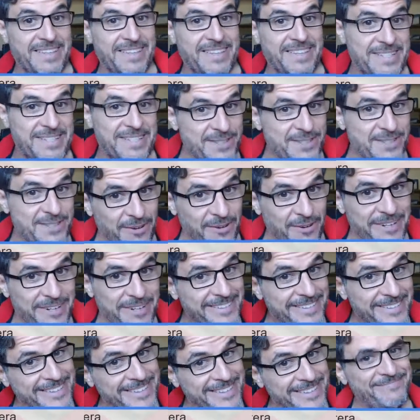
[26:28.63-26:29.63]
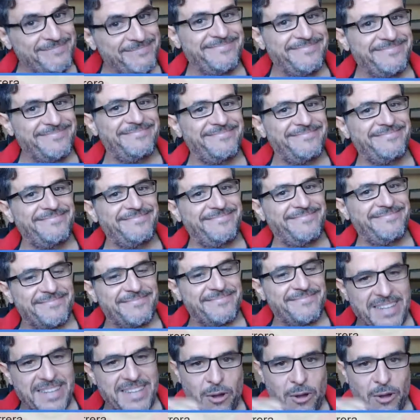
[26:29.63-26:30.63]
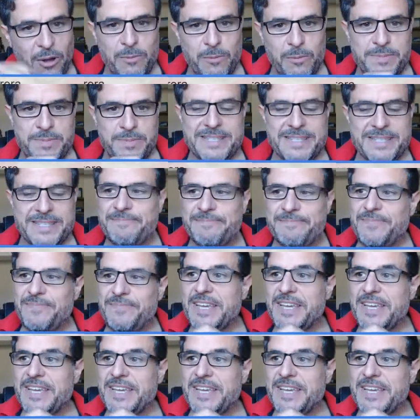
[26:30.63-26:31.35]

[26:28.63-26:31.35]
historically, oops.